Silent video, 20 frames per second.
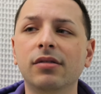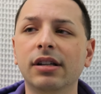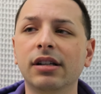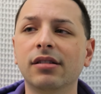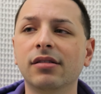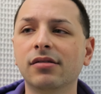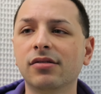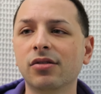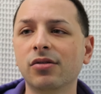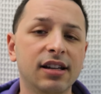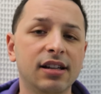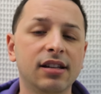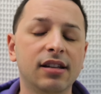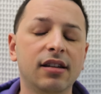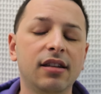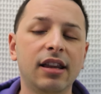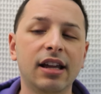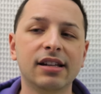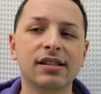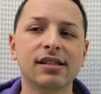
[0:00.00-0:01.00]
Like,
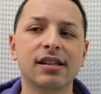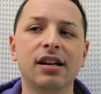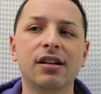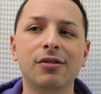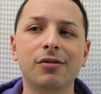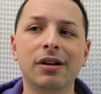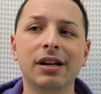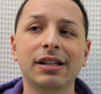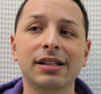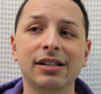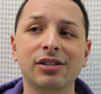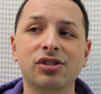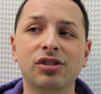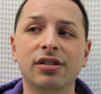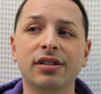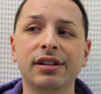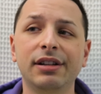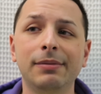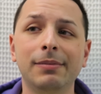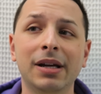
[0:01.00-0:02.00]
and that's how I
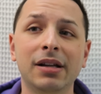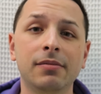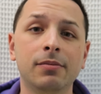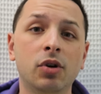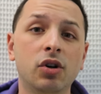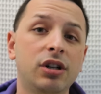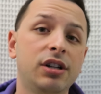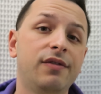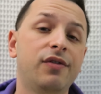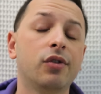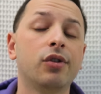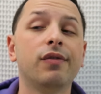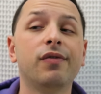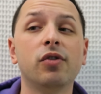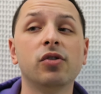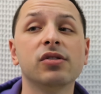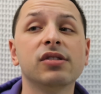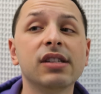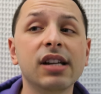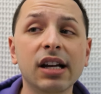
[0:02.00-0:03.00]
initially met Marty for the
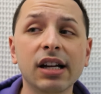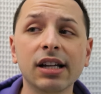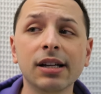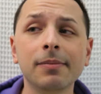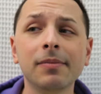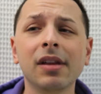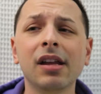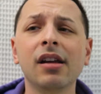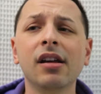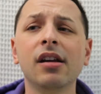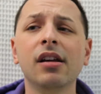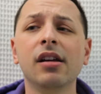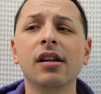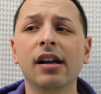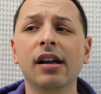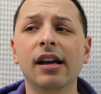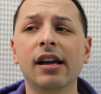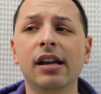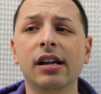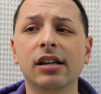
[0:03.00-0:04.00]
first time,
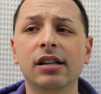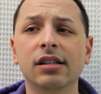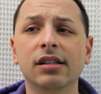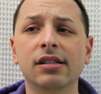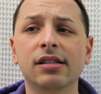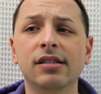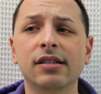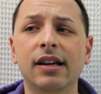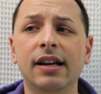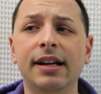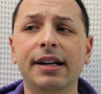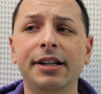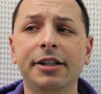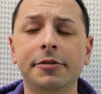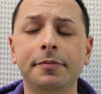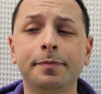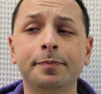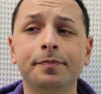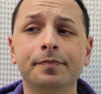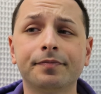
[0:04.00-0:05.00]
and
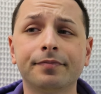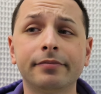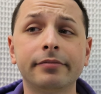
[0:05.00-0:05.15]
um,